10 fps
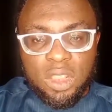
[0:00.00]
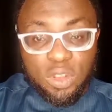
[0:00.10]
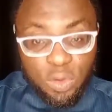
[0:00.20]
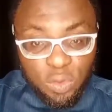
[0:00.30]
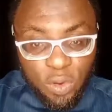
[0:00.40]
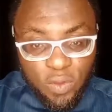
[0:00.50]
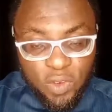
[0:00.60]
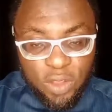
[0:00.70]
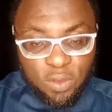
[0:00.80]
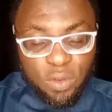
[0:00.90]
He did also
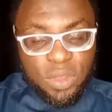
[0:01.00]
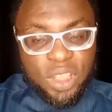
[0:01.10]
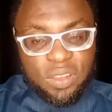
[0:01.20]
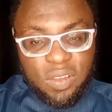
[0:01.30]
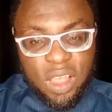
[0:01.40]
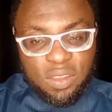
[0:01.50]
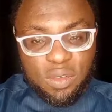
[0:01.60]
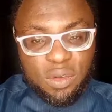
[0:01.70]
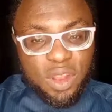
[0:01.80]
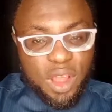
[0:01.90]
offer some
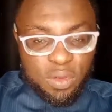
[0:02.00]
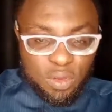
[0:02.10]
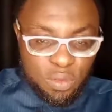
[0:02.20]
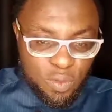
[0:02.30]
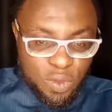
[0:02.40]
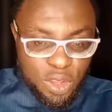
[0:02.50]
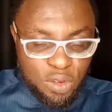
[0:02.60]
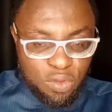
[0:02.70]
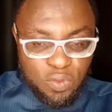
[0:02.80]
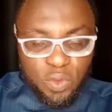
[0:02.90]
insights on how to move the
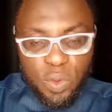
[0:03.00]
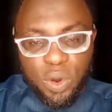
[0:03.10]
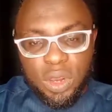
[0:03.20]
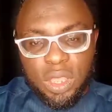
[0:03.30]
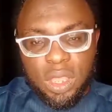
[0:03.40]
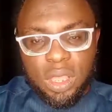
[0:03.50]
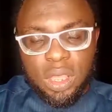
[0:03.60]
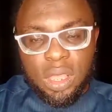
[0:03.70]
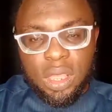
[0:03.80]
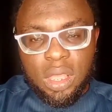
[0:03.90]
nation forward,
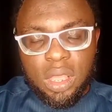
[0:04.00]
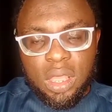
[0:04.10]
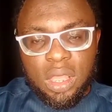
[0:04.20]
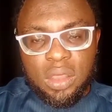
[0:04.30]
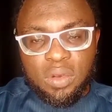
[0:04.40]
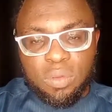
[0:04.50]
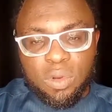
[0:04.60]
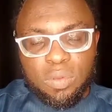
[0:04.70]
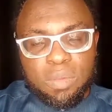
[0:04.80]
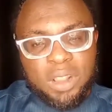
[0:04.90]

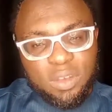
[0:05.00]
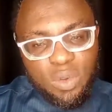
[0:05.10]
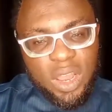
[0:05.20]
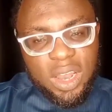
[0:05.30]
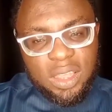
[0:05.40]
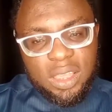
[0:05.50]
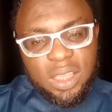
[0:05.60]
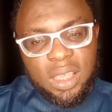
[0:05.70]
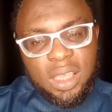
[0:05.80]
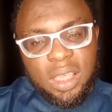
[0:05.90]
but
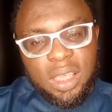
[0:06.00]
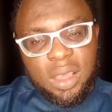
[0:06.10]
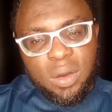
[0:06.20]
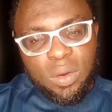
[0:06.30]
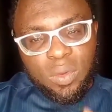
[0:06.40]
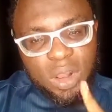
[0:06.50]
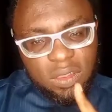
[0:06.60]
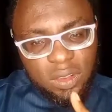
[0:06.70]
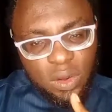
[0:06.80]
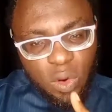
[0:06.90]
particularly
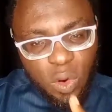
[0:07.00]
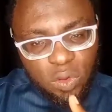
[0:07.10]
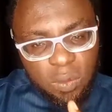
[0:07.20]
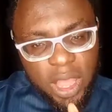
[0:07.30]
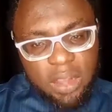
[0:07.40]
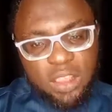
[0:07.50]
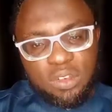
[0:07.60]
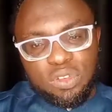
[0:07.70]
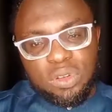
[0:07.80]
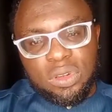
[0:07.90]
one thing caught my
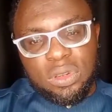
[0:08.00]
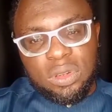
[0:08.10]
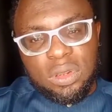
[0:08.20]
attention,